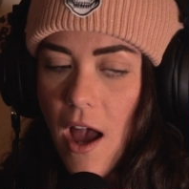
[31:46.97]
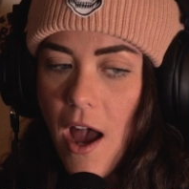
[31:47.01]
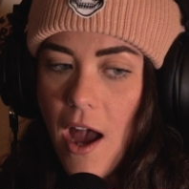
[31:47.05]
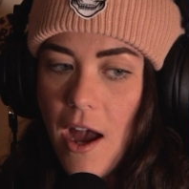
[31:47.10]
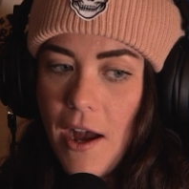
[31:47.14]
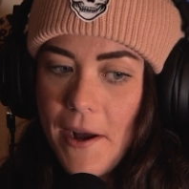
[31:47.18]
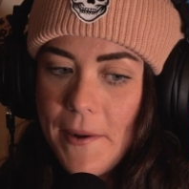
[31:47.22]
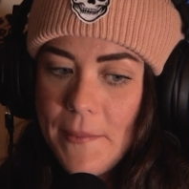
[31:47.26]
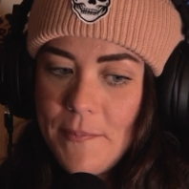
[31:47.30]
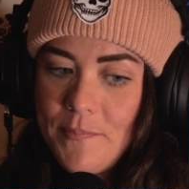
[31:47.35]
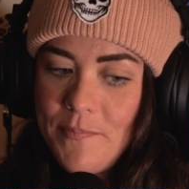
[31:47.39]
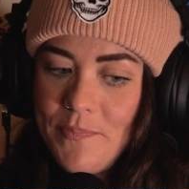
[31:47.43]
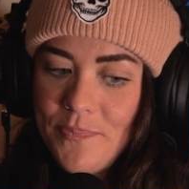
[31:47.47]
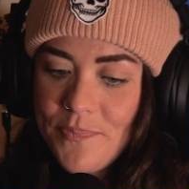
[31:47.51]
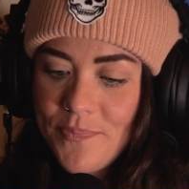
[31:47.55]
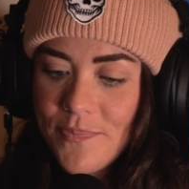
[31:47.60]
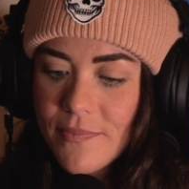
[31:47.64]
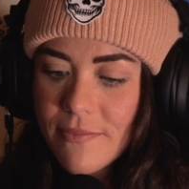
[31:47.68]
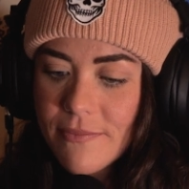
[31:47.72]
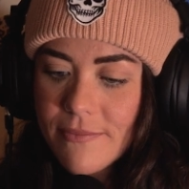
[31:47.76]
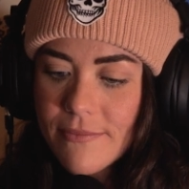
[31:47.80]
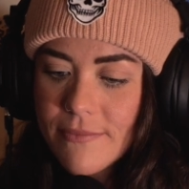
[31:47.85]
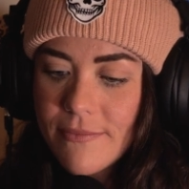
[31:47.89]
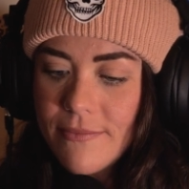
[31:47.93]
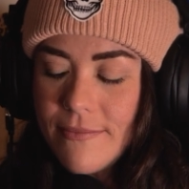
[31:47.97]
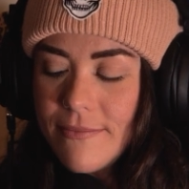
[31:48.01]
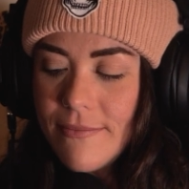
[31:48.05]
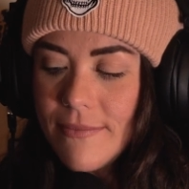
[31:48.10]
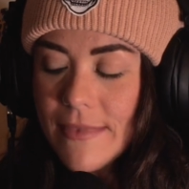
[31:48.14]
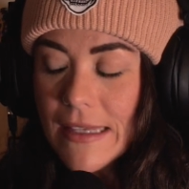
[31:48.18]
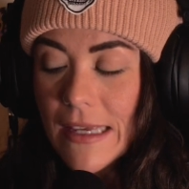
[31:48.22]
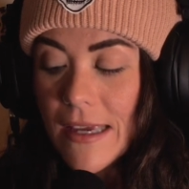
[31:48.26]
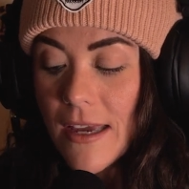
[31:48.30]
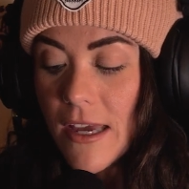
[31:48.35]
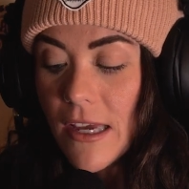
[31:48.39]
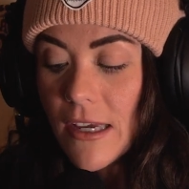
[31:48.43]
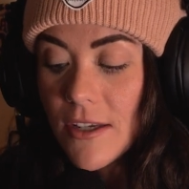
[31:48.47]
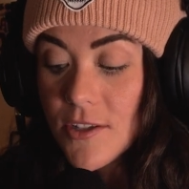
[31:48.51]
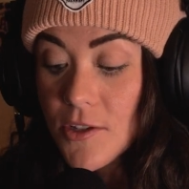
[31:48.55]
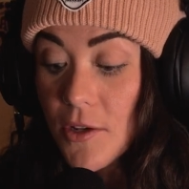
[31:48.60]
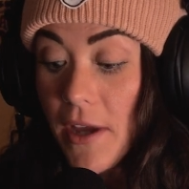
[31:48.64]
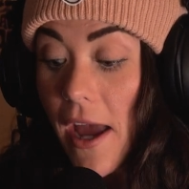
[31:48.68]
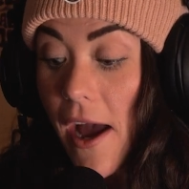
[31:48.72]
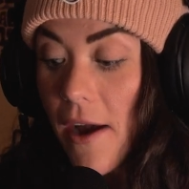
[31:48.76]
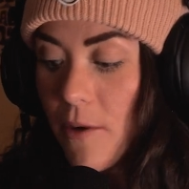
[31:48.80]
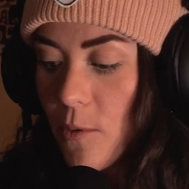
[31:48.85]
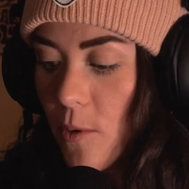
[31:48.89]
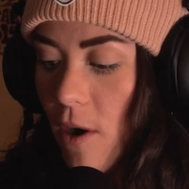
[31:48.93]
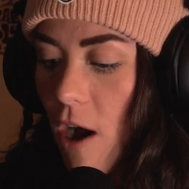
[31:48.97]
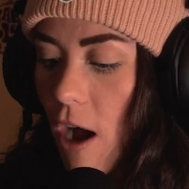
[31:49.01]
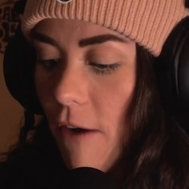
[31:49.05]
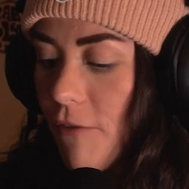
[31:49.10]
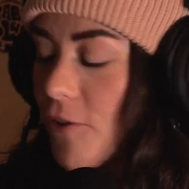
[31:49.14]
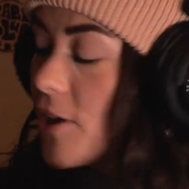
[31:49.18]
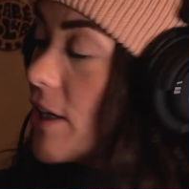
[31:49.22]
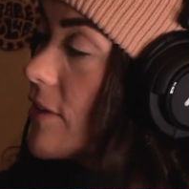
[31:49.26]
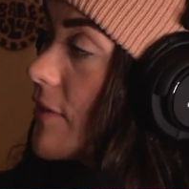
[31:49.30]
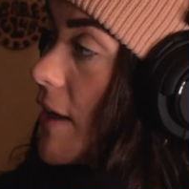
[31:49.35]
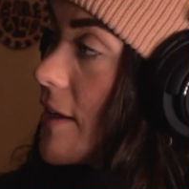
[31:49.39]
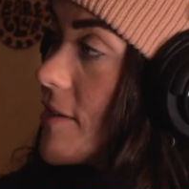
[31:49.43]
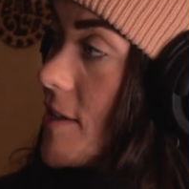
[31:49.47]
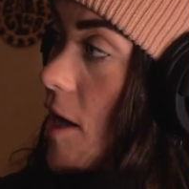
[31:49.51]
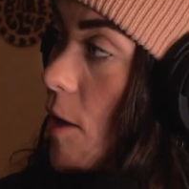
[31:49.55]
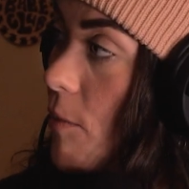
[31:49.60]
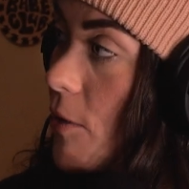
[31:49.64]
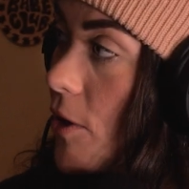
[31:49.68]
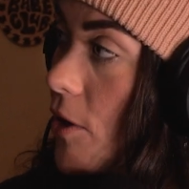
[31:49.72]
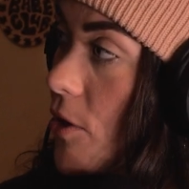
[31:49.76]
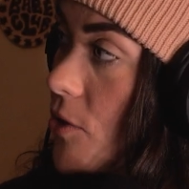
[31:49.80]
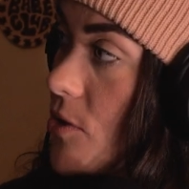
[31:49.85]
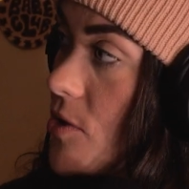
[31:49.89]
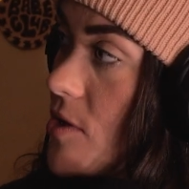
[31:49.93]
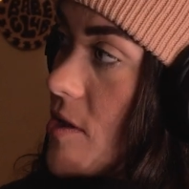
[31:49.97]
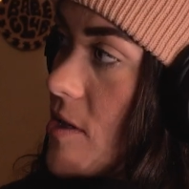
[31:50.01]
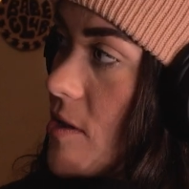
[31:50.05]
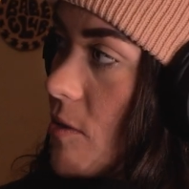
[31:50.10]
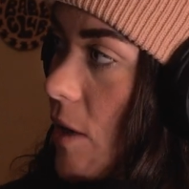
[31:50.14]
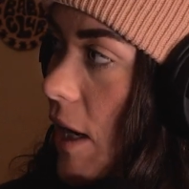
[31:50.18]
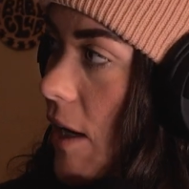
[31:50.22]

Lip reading: yeah, we're offering like demos.